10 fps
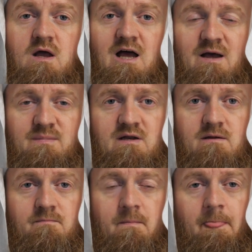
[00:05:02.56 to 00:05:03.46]

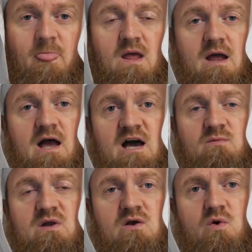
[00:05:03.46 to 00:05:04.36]
Amina.
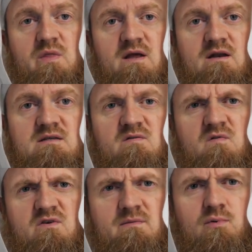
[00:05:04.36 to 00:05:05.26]
And we know that it is
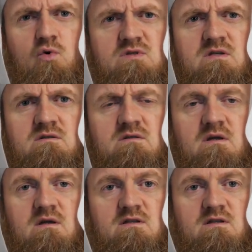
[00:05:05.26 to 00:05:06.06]
very important